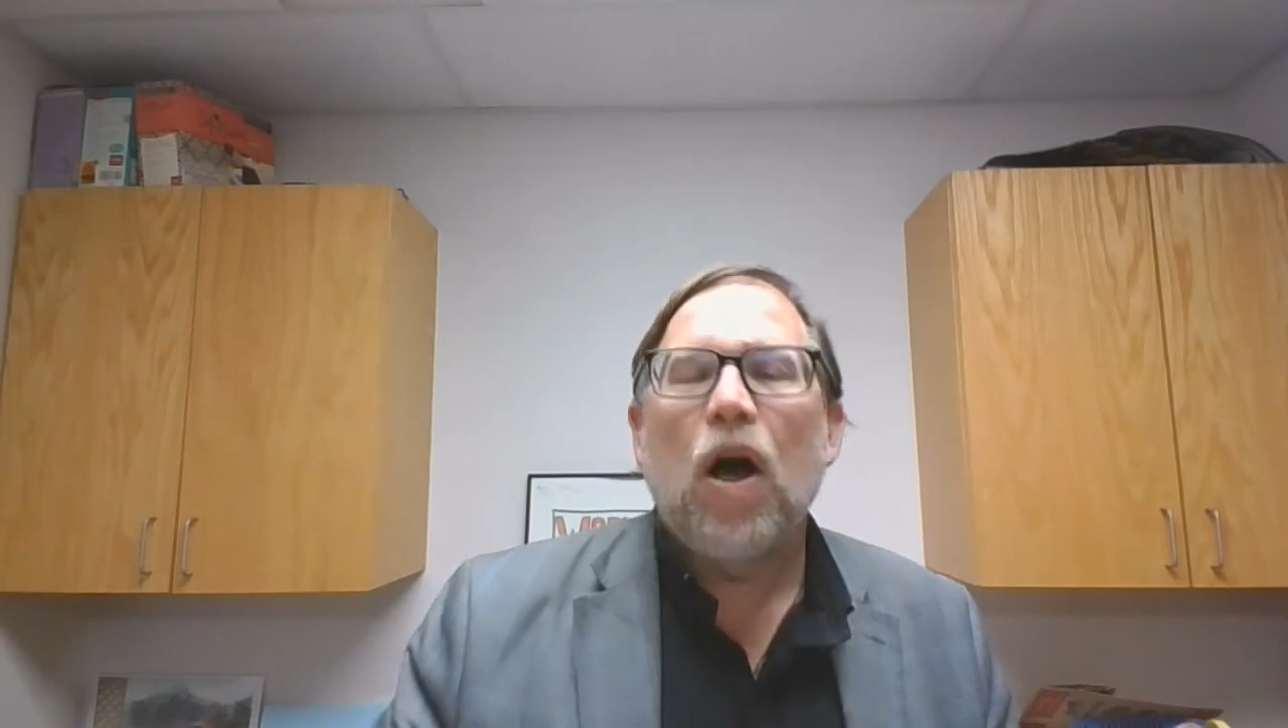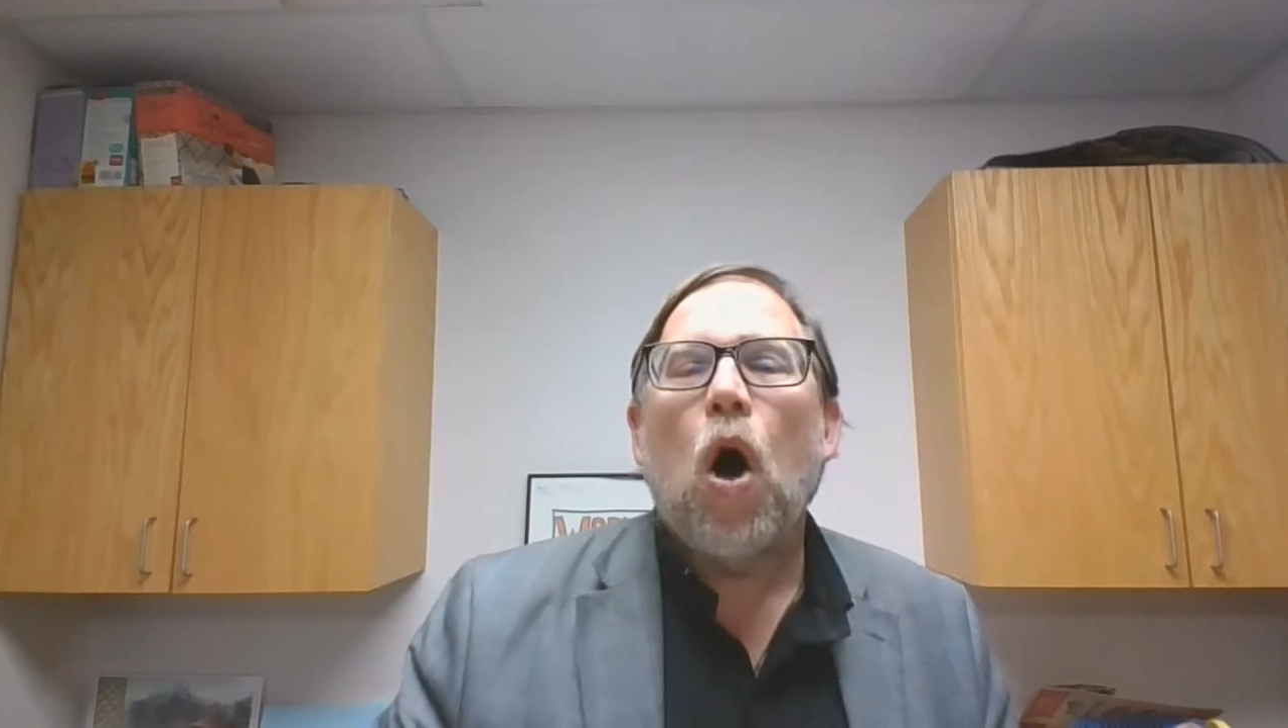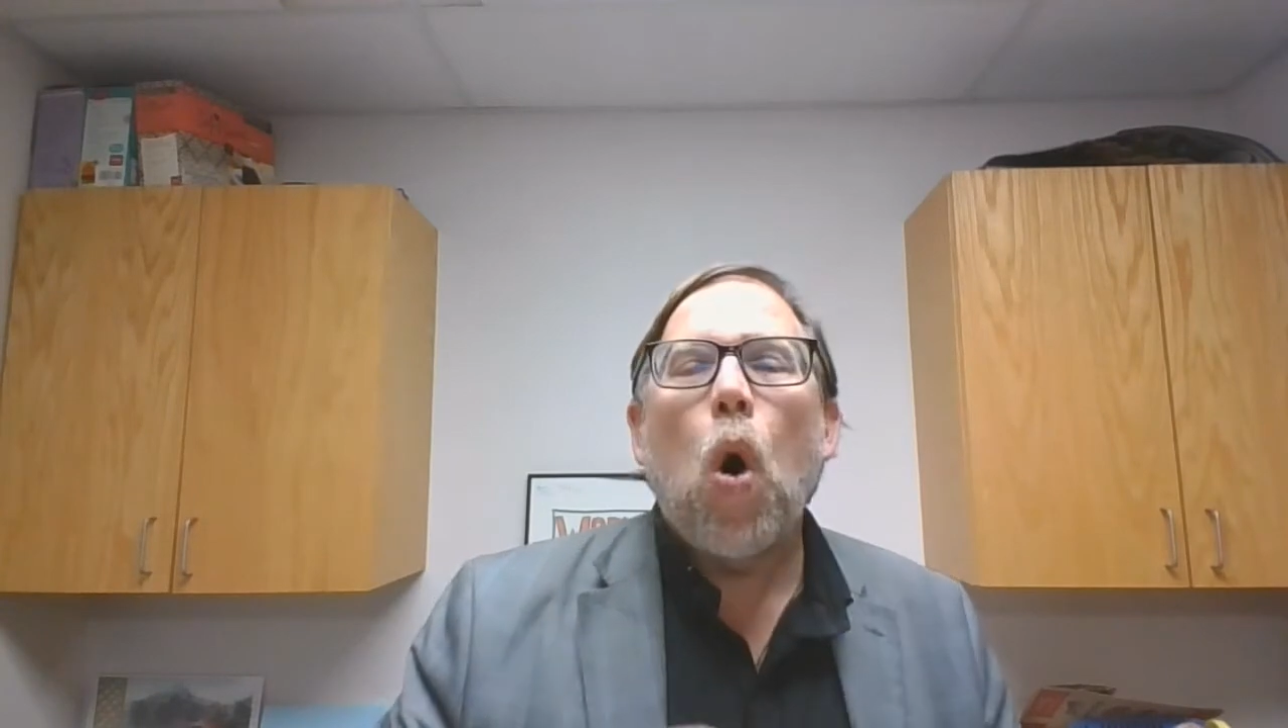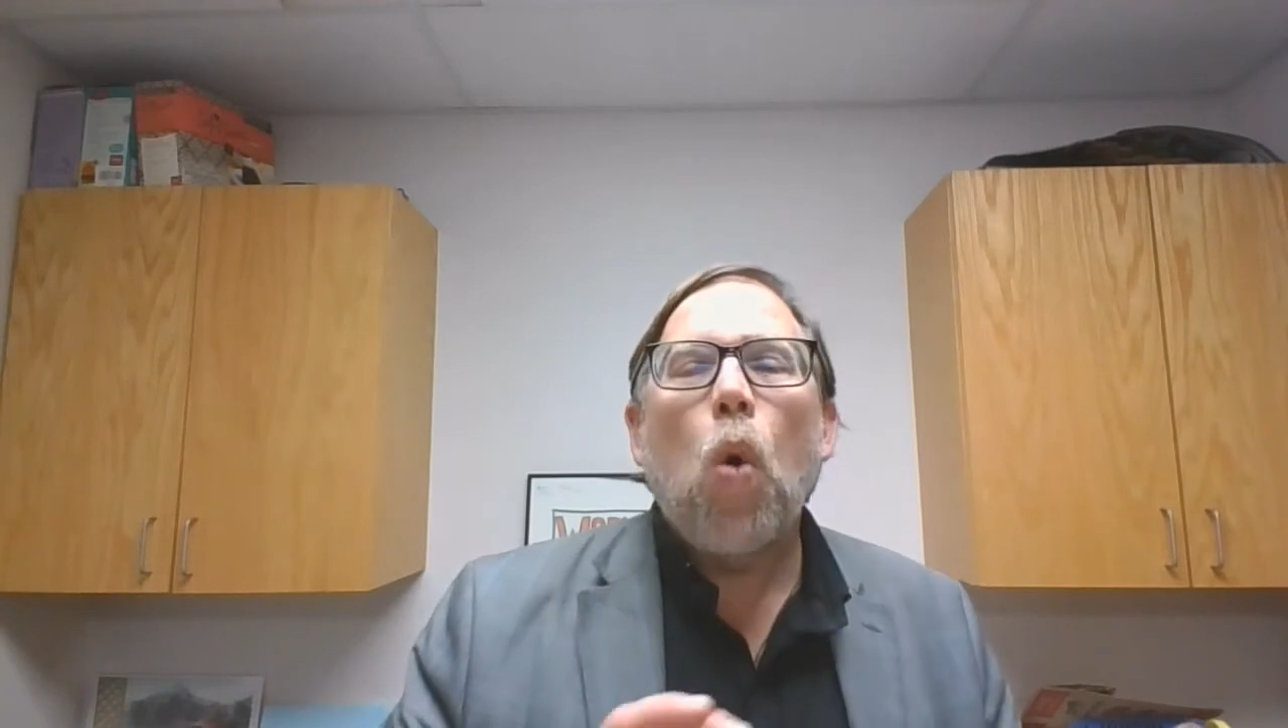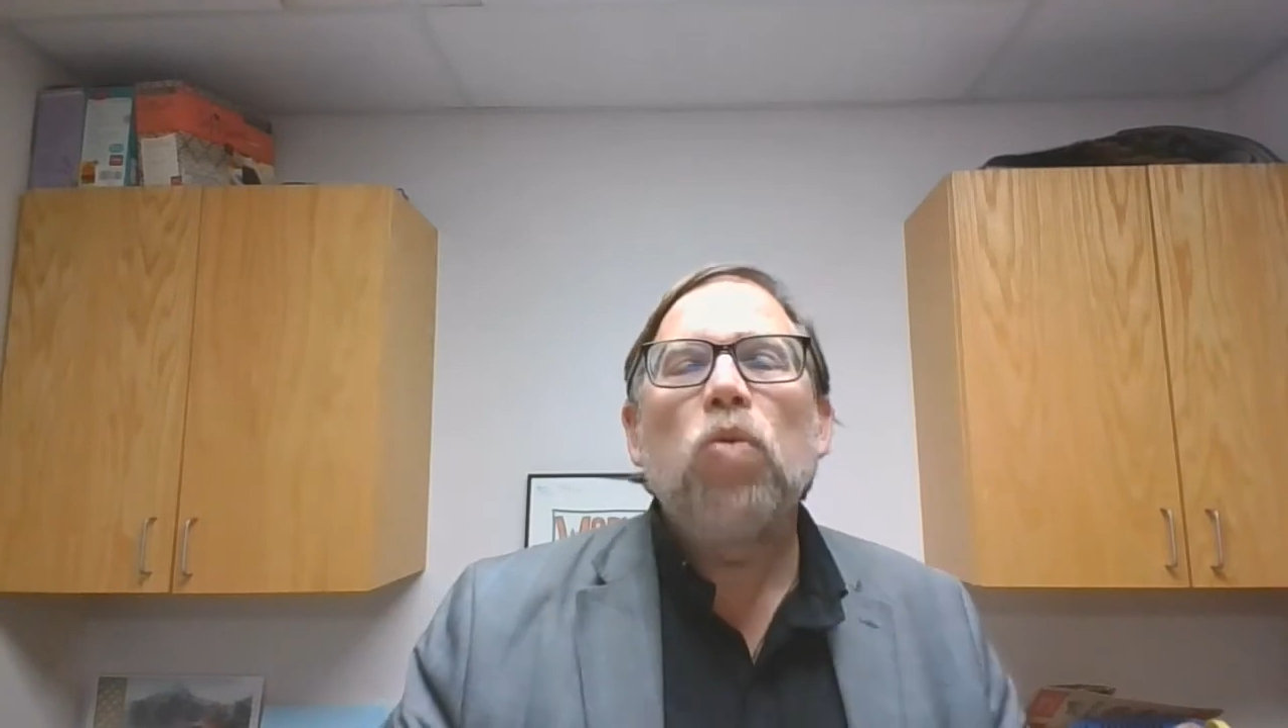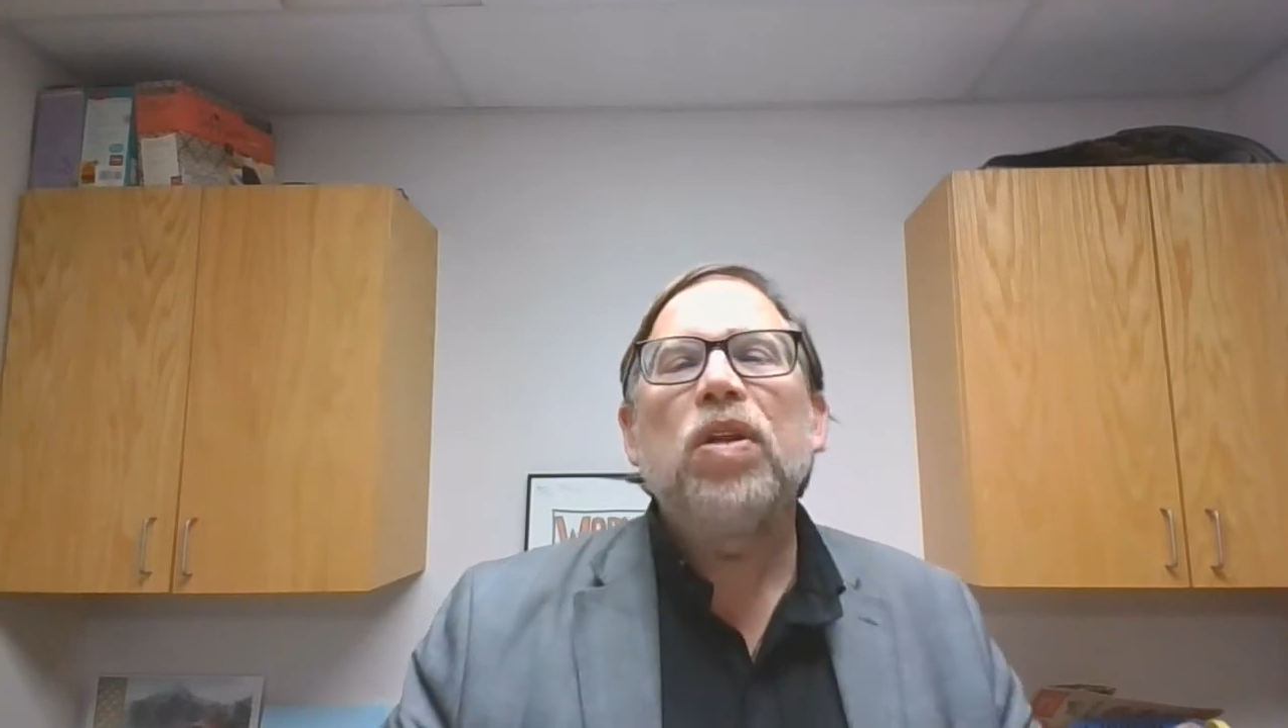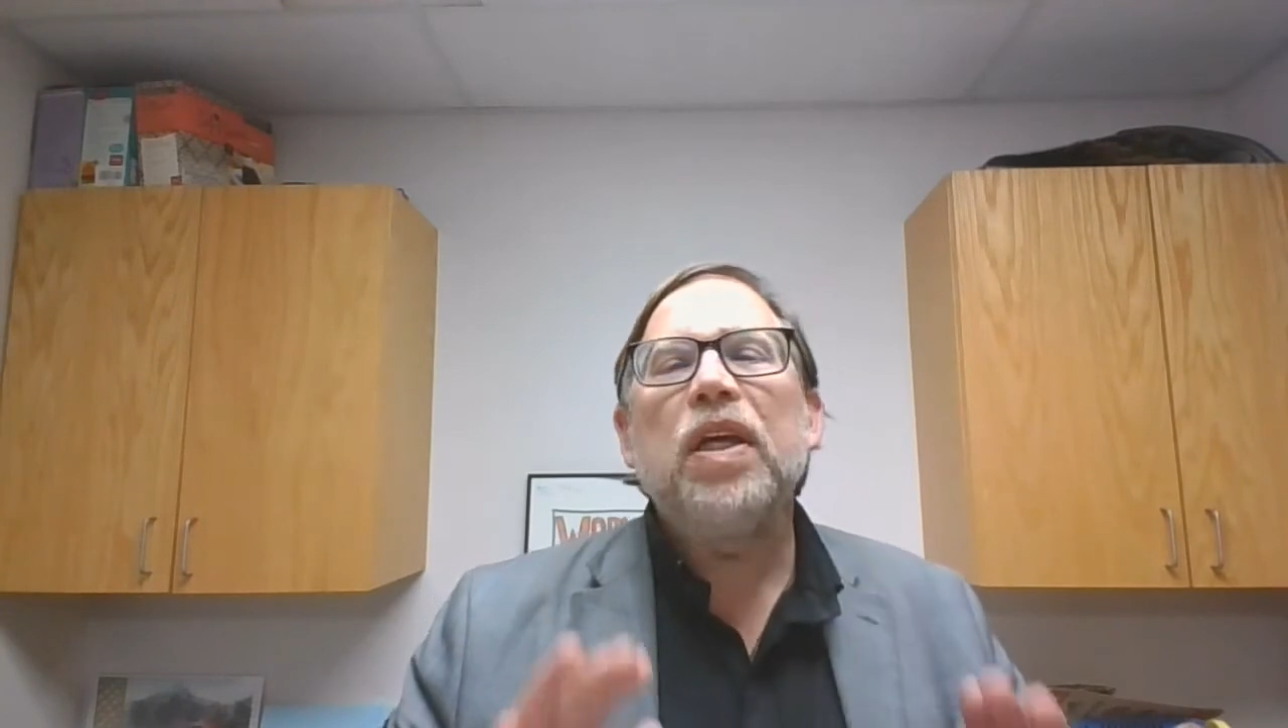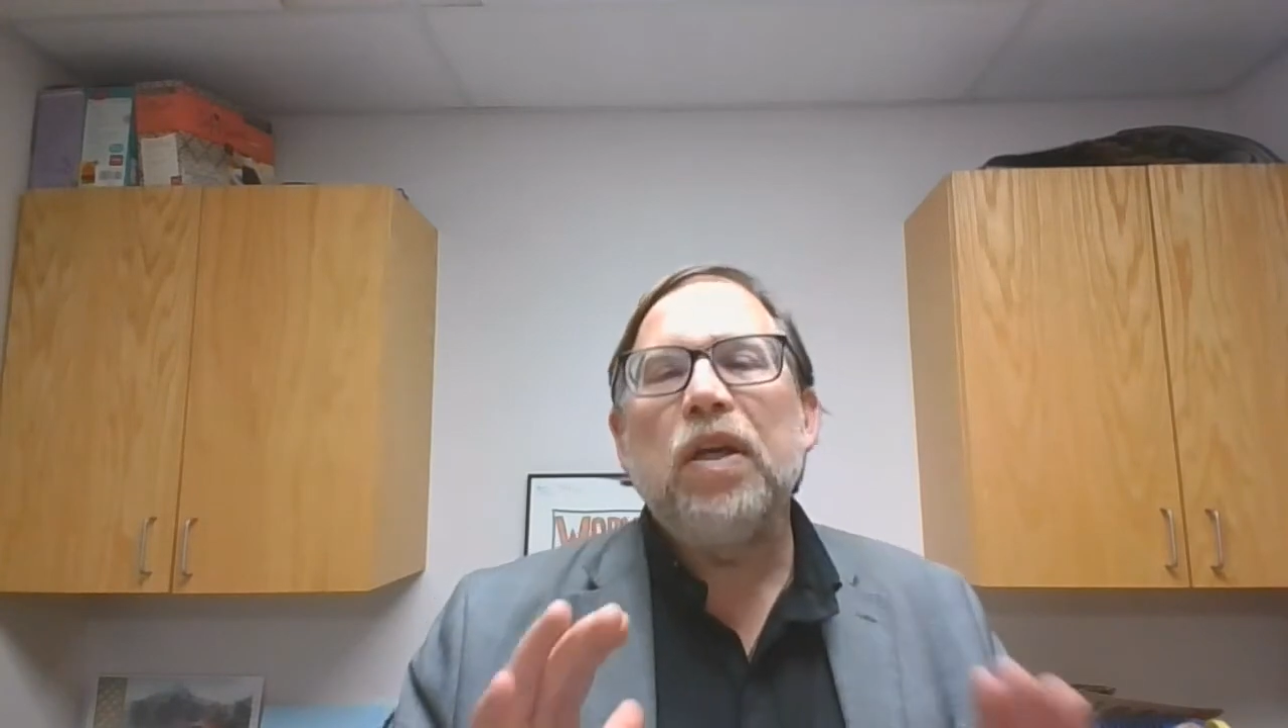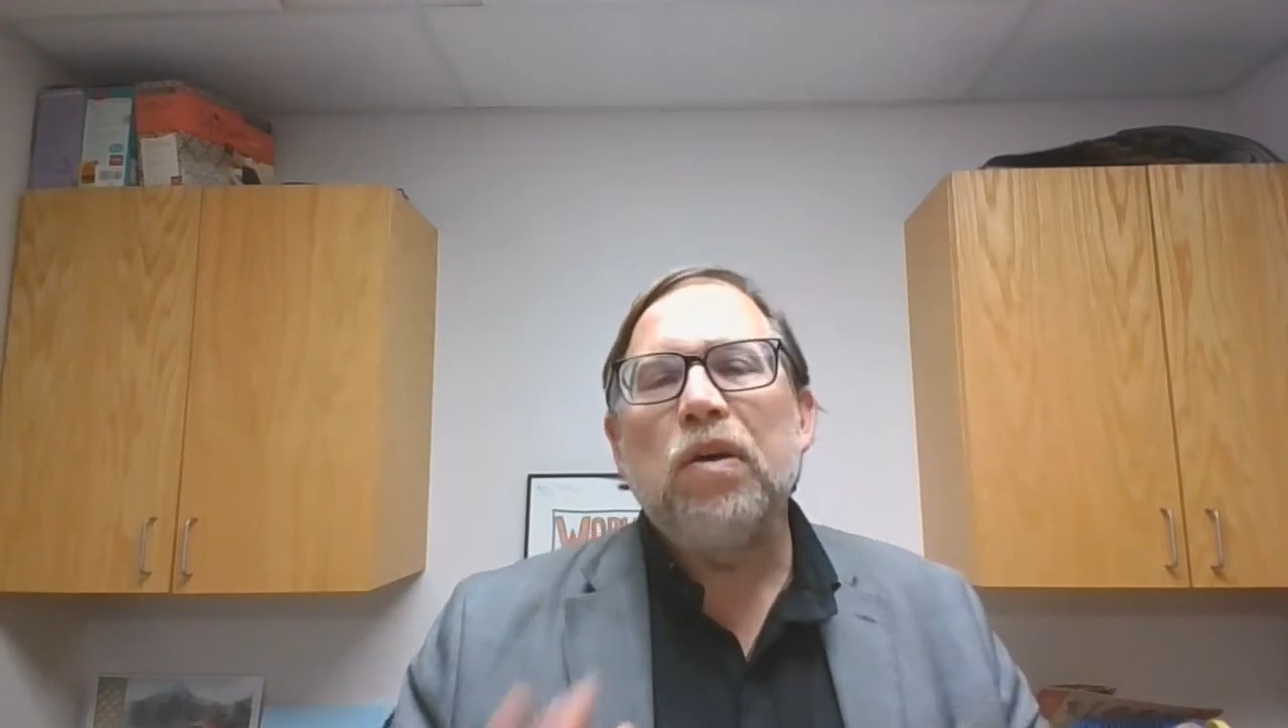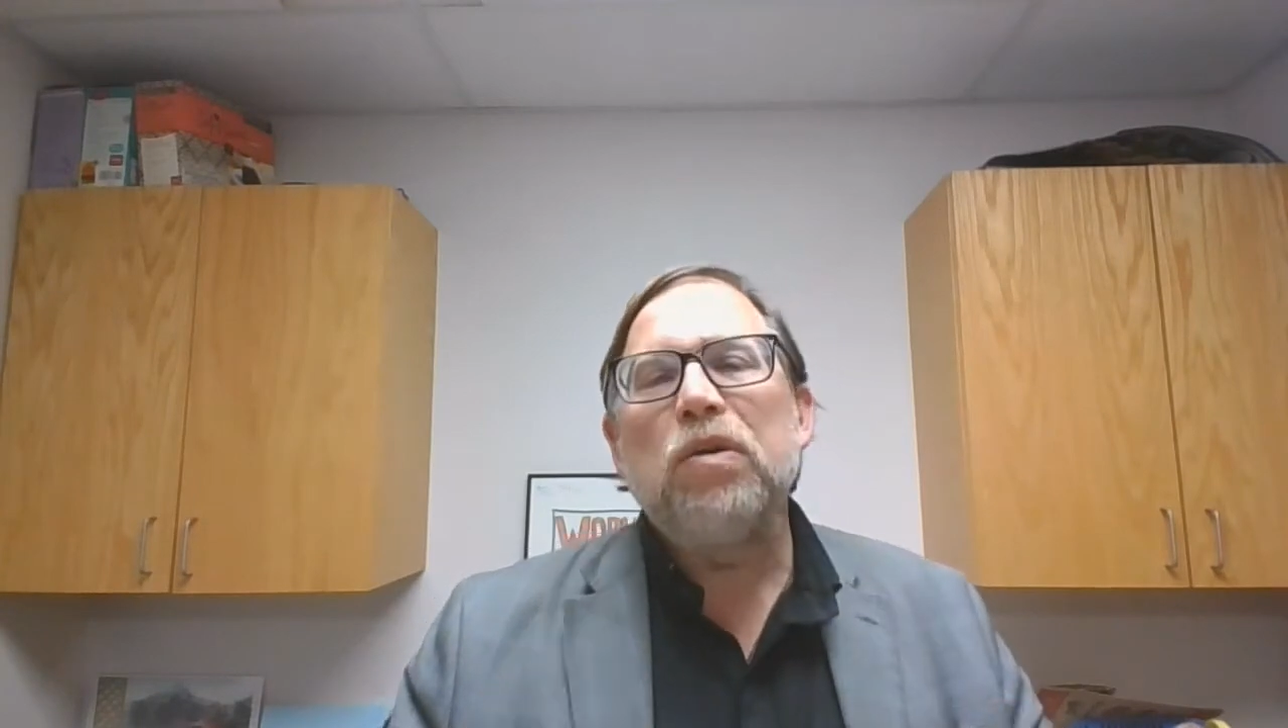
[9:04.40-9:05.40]
Only
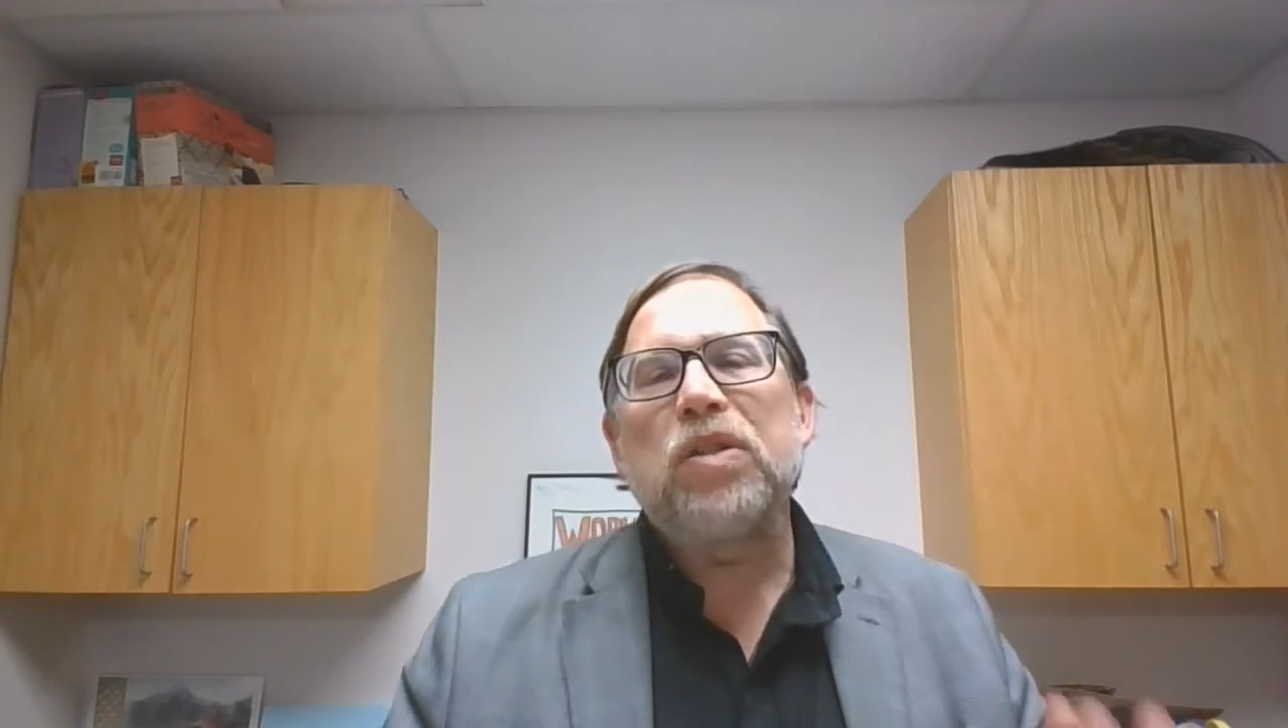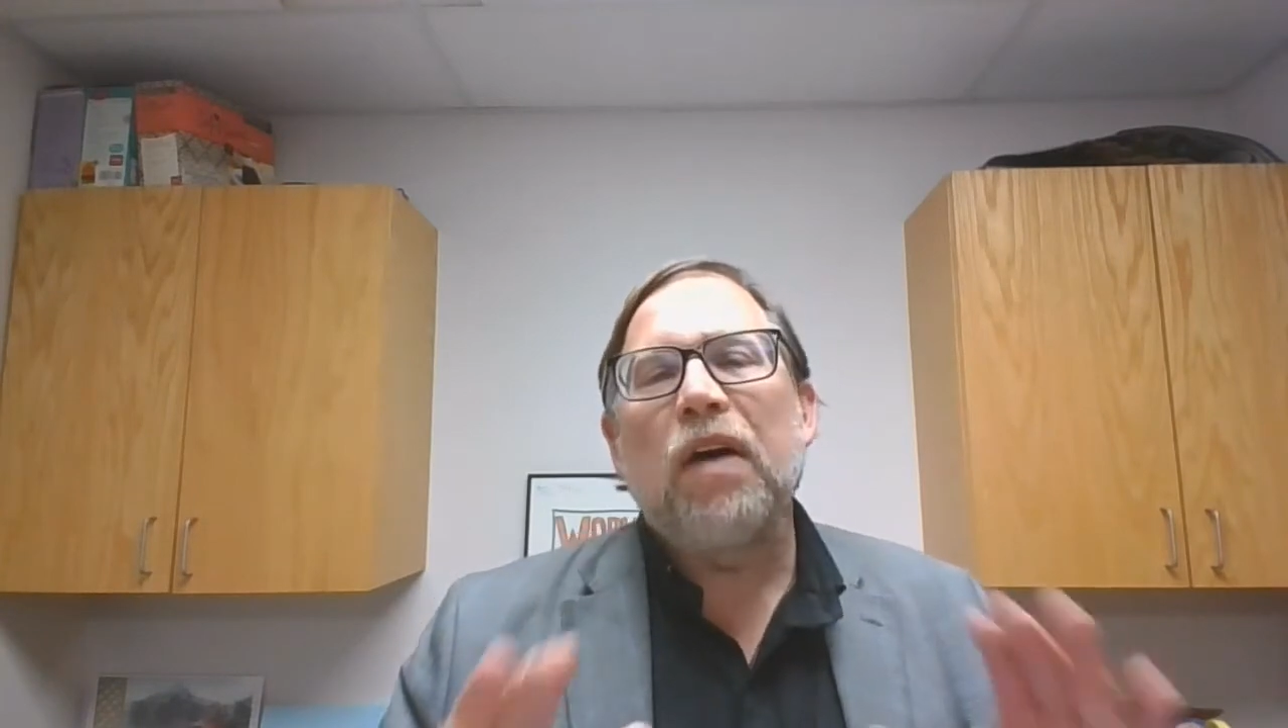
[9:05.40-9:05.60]
use